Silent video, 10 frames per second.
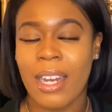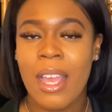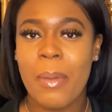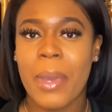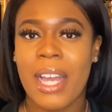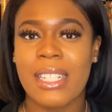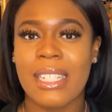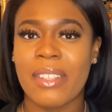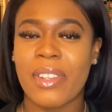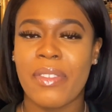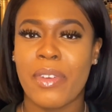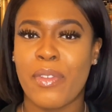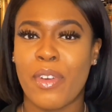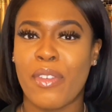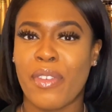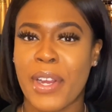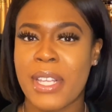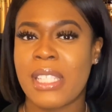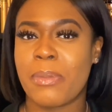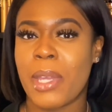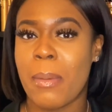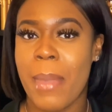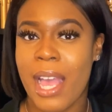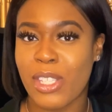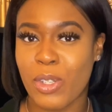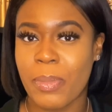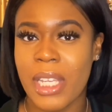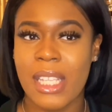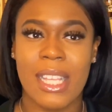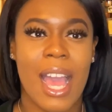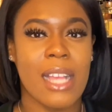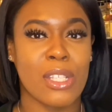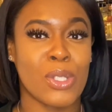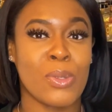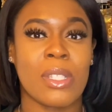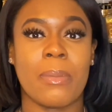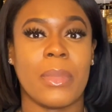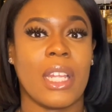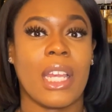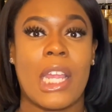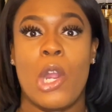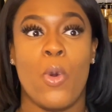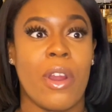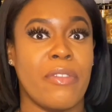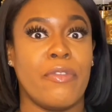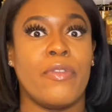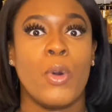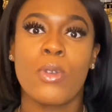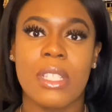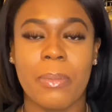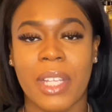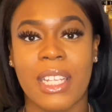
because I definitely feel for a fragrance to be a masterpiece, it has to do something or invoke something